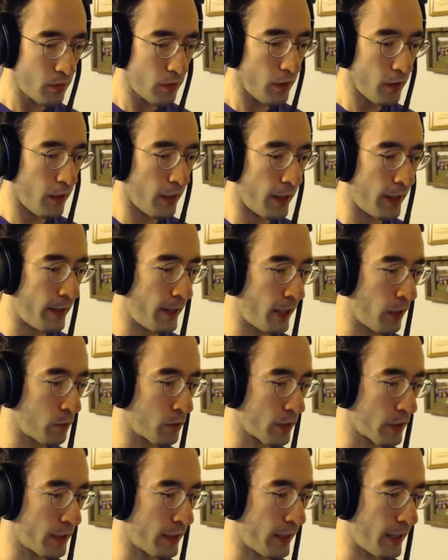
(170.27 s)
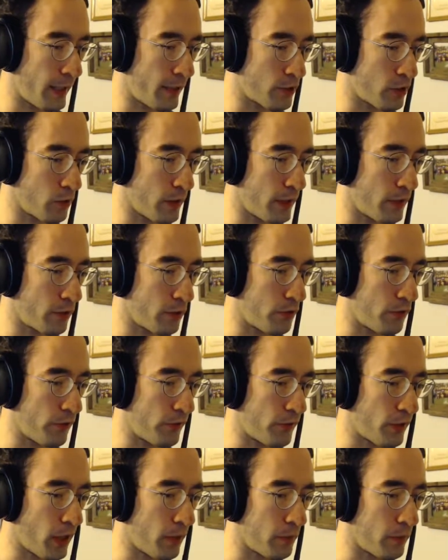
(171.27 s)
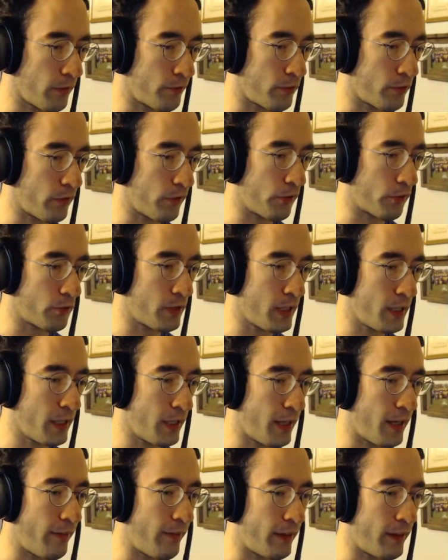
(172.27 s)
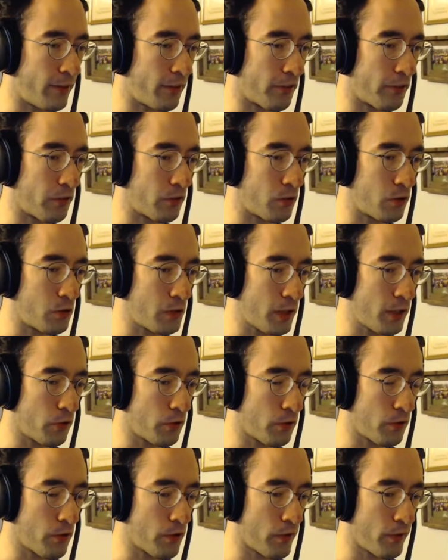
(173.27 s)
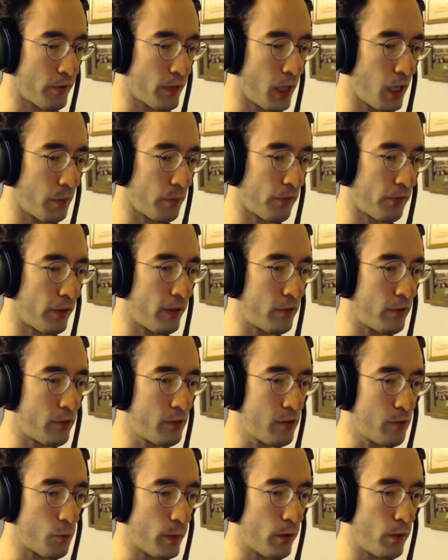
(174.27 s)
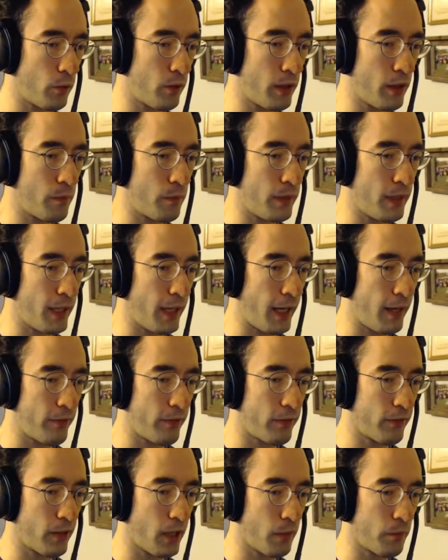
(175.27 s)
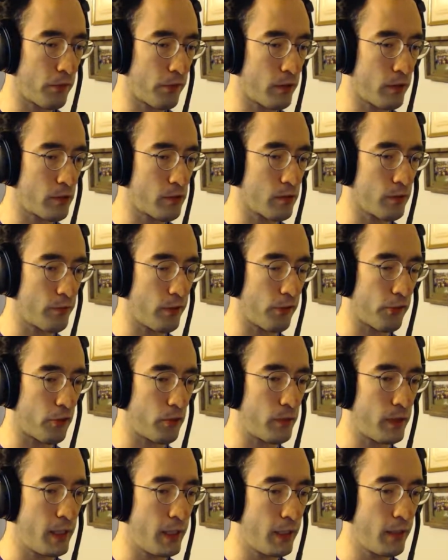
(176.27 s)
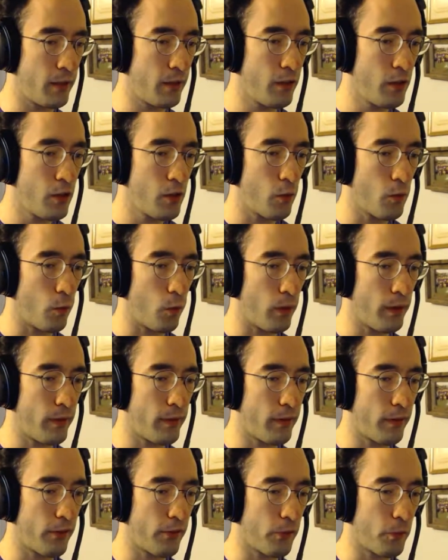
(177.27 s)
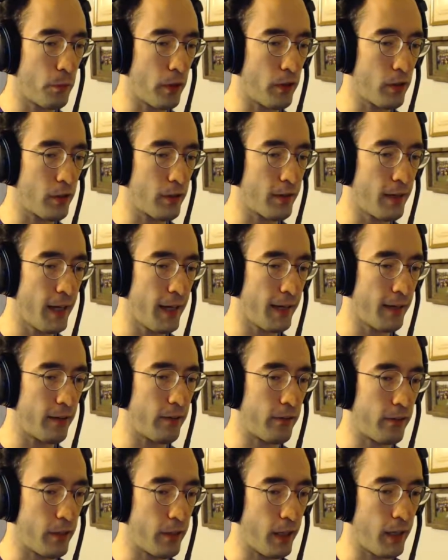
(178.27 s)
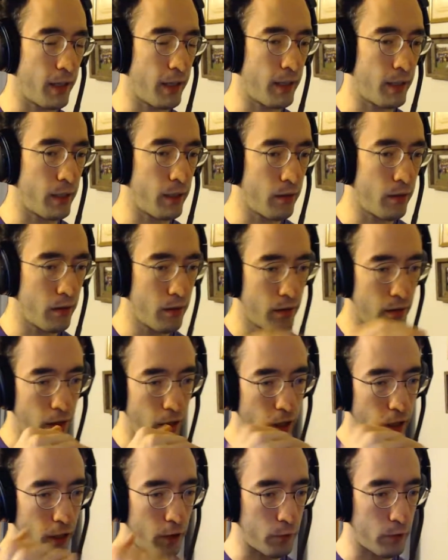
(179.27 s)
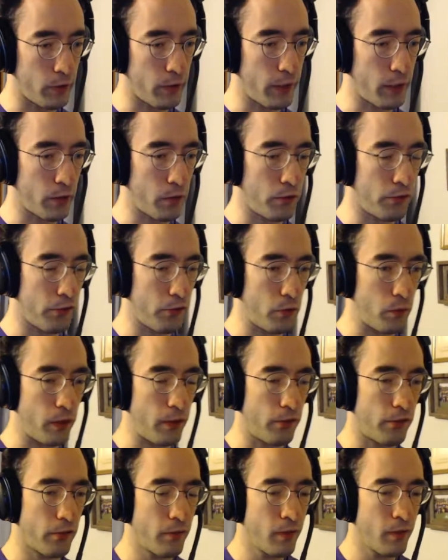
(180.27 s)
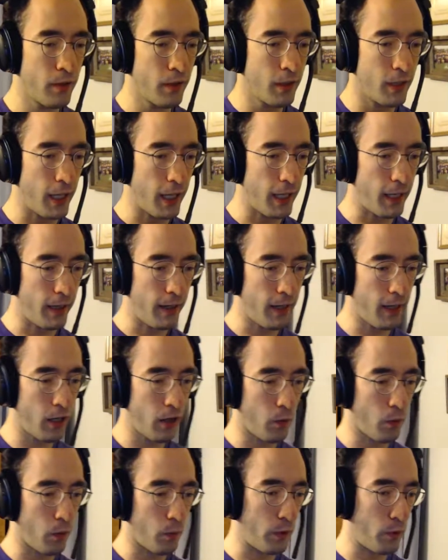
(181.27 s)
And now we're going to edge our way towards the top left of the screen, and then slowly towards the top center. We want to be at the top center of the screen when this spark attack is getting really close to us. And now what we